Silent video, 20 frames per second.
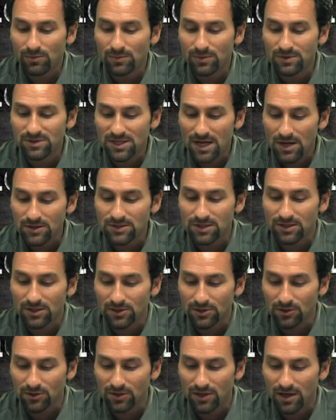it sounds a
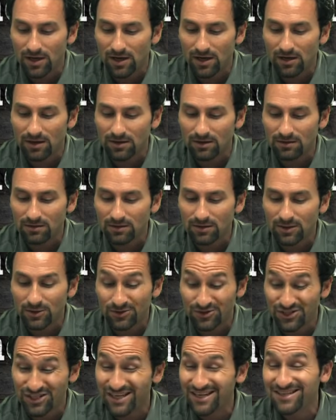
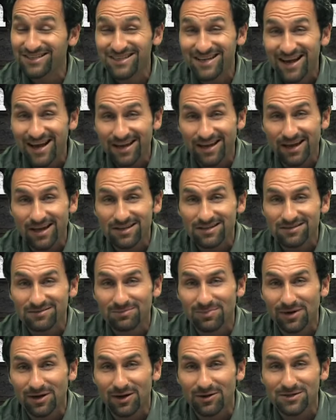little cheesy, I guess,
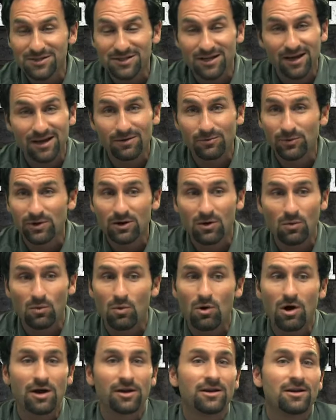but I'll say it. We don't
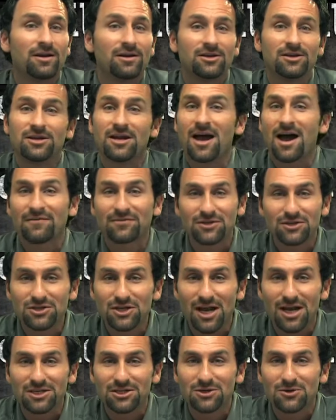want you to have to
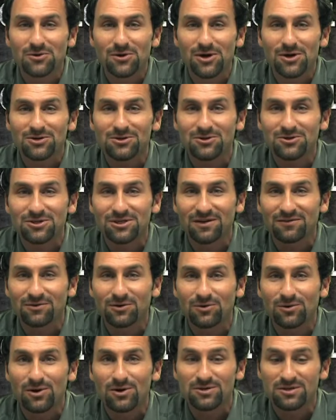change careers or shift
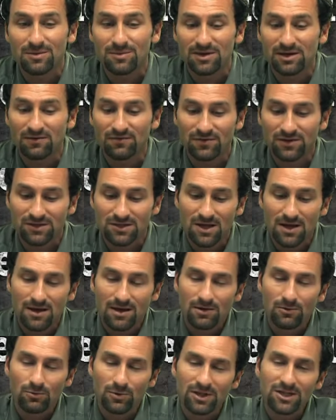careers. I mean, if
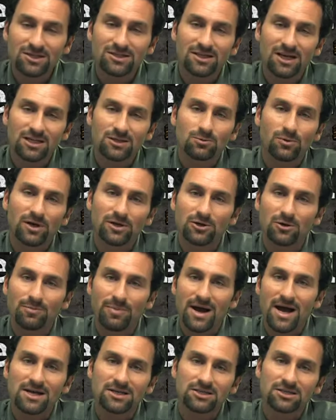real estate's what you're
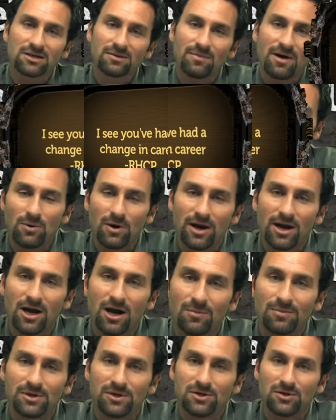passionate about, we want to
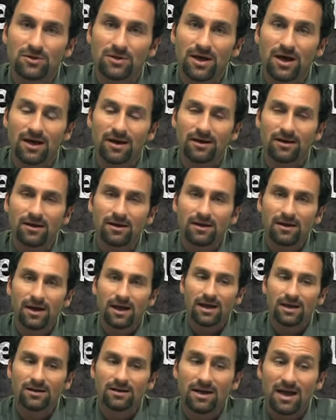help you do that
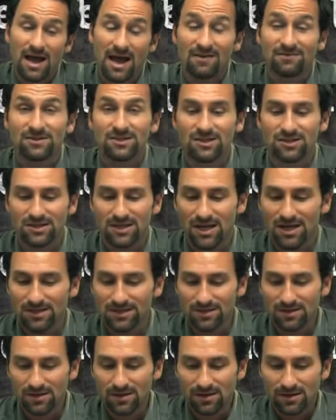and have
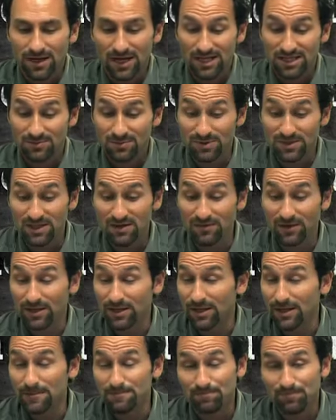success. And
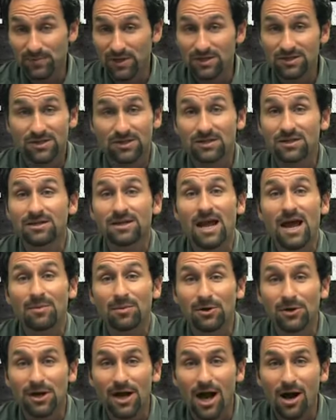specifically, it's just a
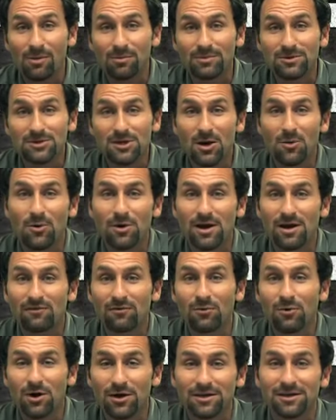damn good album. So I want
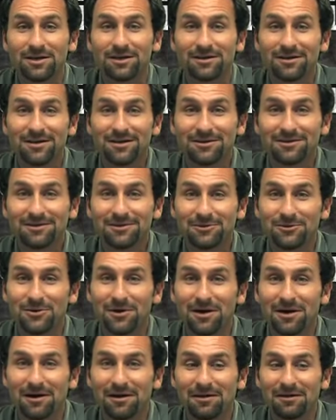everyone
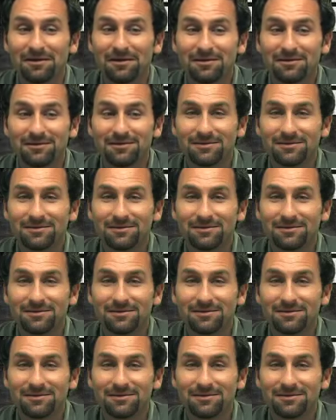to